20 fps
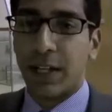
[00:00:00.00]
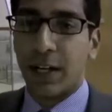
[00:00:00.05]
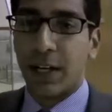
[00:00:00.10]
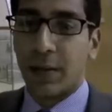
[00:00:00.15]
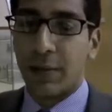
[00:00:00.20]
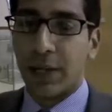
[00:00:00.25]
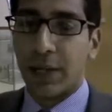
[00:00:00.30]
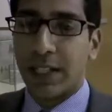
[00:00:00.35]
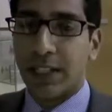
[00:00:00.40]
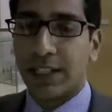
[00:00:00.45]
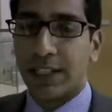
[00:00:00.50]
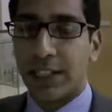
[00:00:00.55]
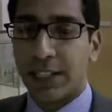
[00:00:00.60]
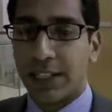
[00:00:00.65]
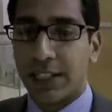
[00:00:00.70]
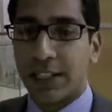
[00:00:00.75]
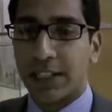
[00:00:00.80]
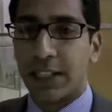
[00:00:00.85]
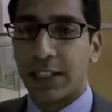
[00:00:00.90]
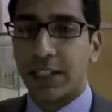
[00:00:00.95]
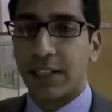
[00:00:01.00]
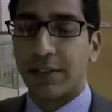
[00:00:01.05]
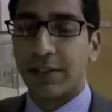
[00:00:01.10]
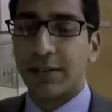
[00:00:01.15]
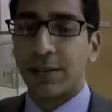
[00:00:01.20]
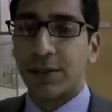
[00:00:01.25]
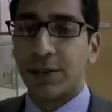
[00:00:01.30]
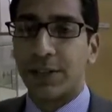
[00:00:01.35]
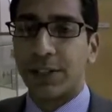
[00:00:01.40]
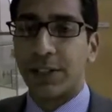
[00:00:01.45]
I managed it in just under
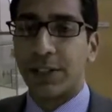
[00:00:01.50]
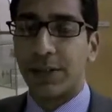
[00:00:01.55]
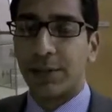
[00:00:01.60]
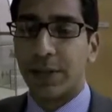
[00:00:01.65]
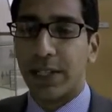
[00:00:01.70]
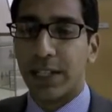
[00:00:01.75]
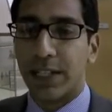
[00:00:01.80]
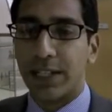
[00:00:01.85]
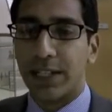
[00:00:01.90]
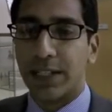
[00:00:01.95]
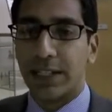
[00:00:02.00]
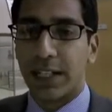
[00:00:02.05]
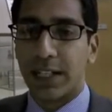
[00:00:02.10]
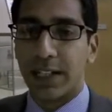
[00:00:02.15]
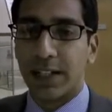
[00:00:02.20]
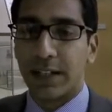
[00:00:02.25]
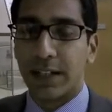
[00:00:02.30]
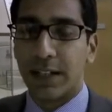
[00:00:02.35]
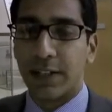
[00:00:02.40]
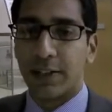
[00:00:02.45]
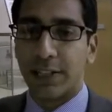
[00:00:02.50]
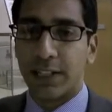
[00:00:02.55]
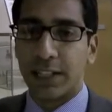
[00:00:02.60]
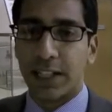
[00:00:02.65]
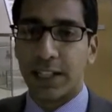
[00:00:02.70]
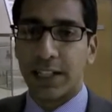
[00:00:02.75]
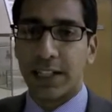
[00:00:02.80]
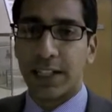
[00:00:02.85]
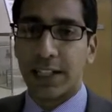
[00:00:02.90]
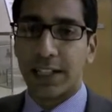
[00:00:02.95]
42 minutes, and I was
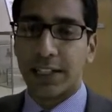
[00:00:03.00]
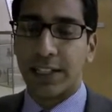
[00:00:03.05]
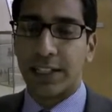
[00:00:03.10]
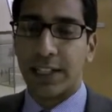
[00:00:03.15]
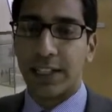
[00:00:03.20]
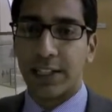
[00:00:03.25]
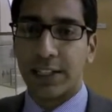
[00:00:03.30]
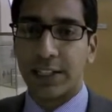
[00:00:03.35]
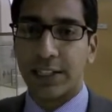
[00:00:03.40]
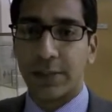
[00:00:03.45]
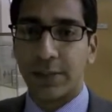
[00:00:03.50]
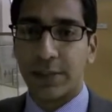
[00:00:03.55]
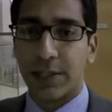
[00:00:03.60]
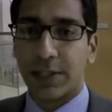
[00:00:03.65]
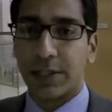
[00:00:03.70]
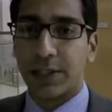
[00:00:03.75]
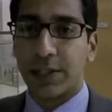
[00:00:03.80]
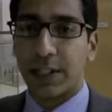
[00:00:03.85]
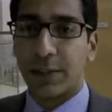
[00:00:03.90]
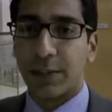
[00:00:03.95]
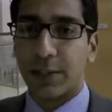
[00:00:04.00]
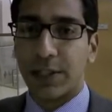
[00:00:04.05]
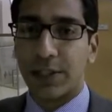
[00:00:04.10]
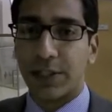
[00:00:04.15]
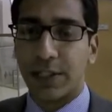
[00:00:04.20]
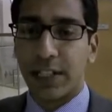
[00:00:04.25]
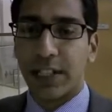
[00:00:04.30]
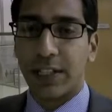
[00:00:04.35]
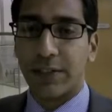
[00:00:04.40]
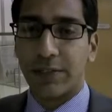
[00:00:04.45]
lucky actually last year because I'd been
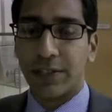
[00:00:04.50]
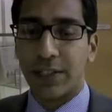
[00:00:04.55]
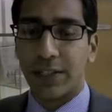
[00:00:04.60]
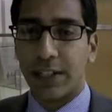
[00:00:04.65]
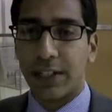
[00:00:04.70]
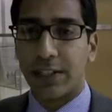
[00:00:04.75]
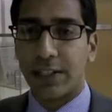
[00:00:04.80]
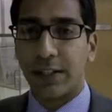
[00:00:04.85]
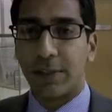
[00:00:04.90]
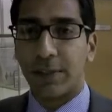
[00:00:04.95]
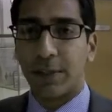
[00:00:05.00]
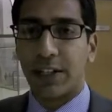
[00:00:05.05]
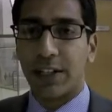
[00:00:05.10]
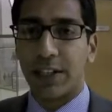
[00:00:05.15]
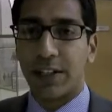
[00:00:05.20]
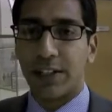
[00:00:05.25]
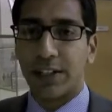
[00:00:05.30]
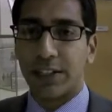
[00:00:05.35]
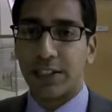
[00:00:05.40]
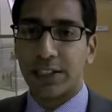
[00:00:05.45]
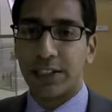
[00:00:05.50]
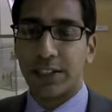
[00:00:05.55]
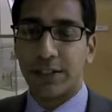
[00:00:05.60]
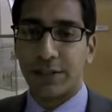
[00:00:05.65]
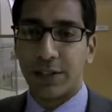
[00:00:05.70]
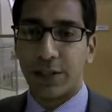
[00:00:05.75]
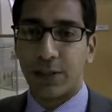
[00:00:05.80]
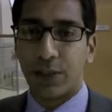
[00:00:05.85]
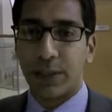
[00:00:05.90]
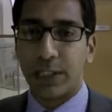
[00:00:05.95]
training for the London Marathon just a
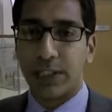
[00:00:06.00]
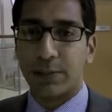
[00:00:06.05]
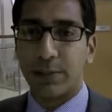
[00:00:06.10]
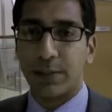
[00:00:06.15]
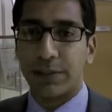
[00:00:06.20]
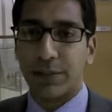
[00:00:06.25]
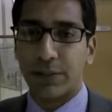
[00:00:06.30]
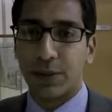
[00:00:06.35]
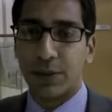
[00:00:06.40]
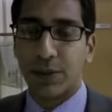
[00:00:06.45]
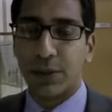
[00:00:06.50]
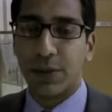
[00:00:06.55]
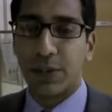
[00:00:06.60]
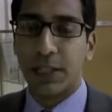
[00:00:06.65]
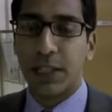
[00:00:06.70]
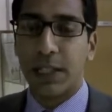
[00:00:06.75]
few weeks before.